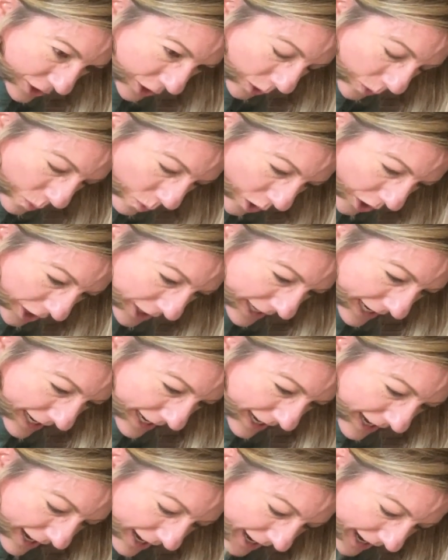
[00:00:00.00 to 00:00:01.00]
are
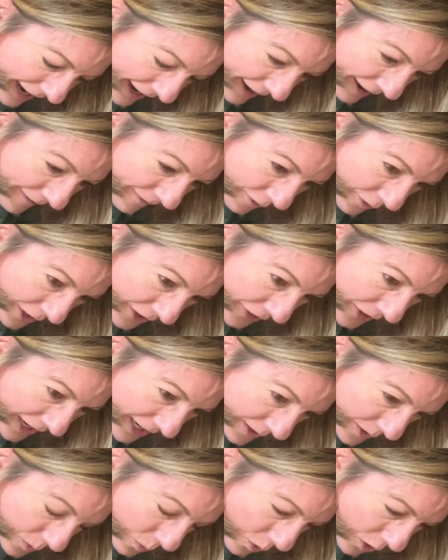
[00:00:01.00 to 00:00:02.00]
working. Everything
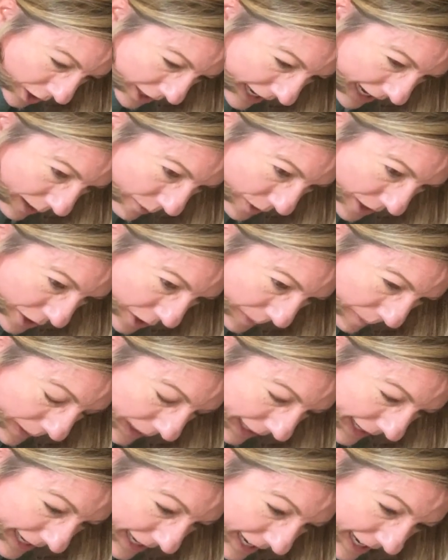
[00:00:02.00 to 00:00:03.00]
is working when you're
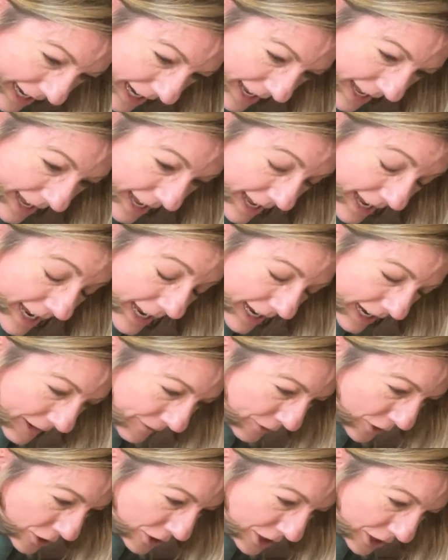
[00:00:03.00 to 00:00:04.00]
planking
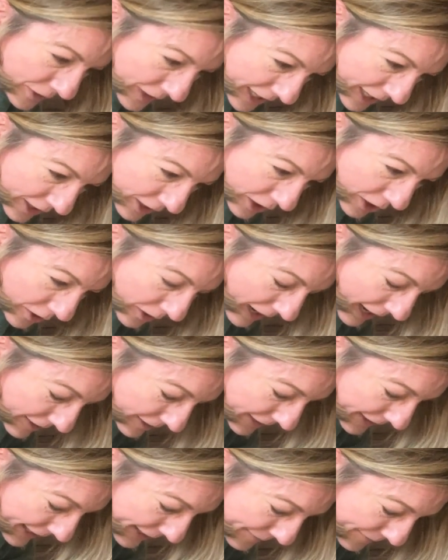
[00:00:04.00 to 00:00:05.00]
if you're doing it
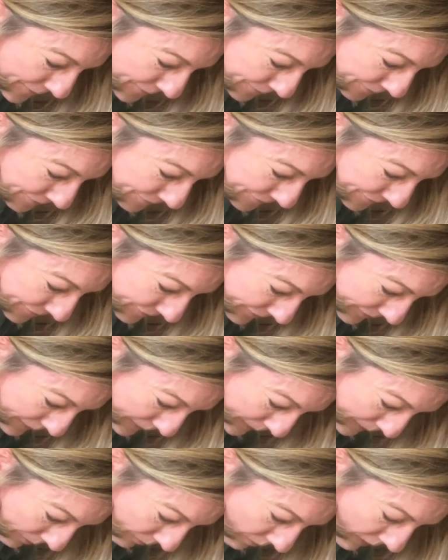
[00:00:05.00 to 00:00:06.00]
correctly.
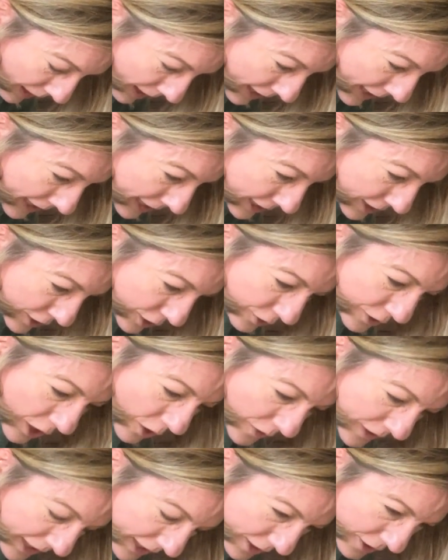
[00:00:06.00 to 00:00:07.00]
So
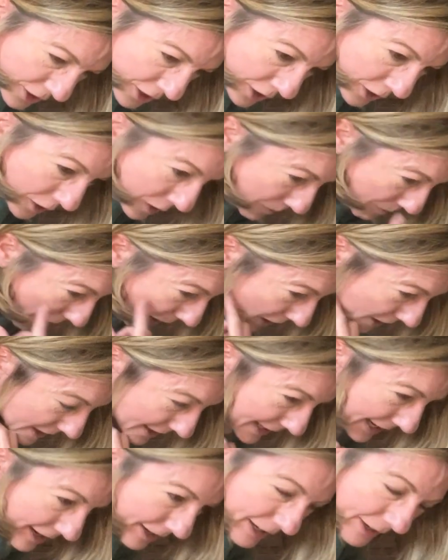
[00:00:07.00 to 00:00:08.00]
don't get too bogged
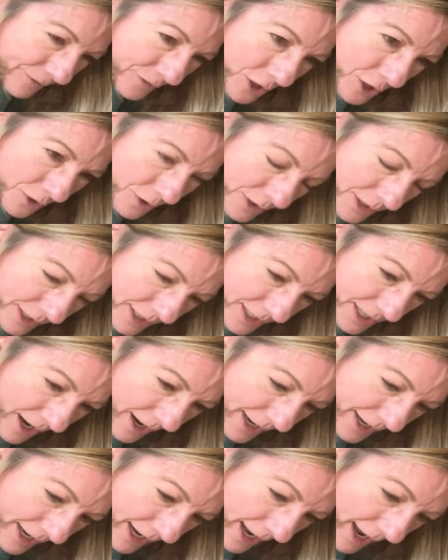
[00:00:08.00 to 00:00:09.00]
down. If you
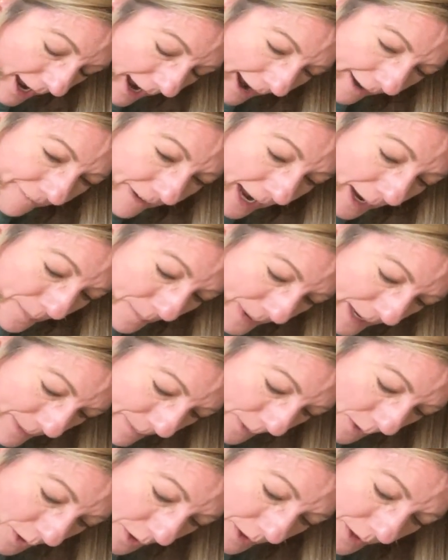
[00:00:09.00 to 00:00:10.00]
decide, I've had
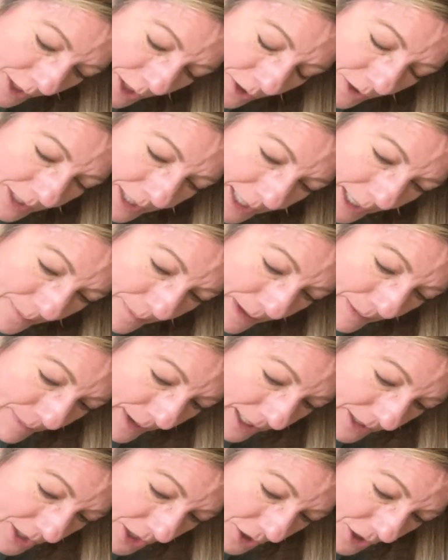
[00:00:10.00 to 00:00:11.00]
people, send me
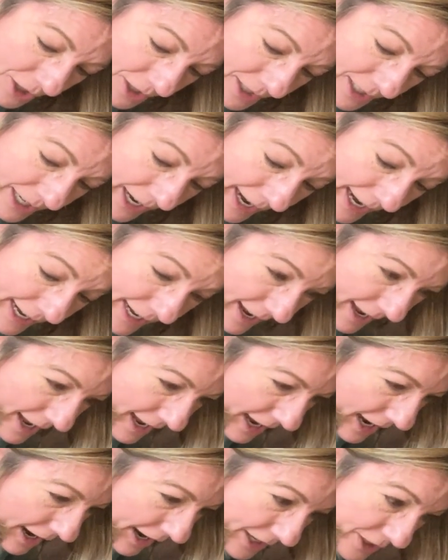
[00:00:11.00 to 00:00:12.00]
messages saying,
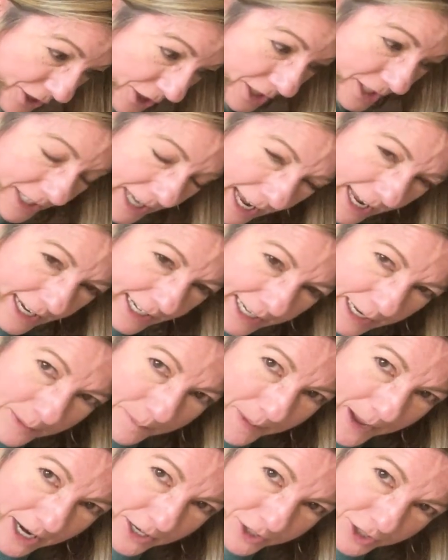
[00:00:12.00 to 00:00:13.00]
I just can't get
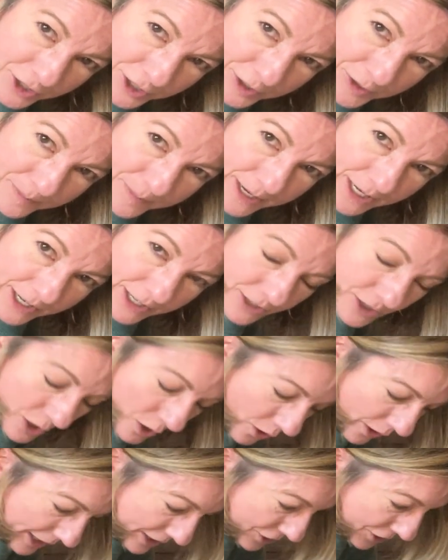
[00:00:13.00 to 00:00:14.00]
past 2 minutes,
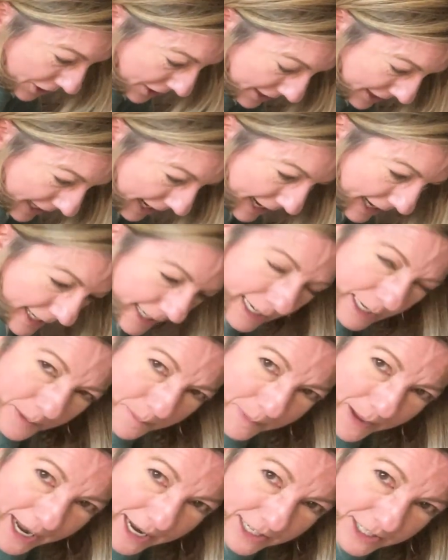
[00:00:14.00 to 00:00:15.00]
or I just can't get
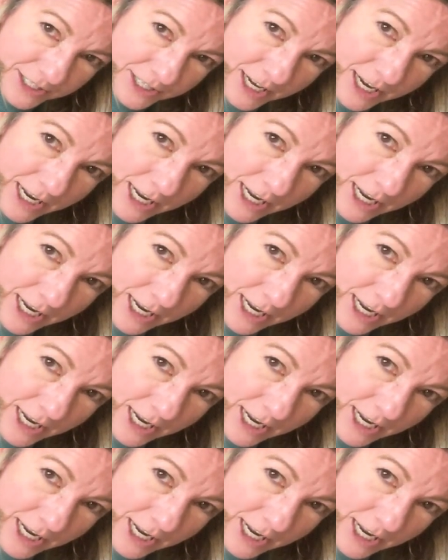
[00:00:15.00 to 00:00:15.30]
past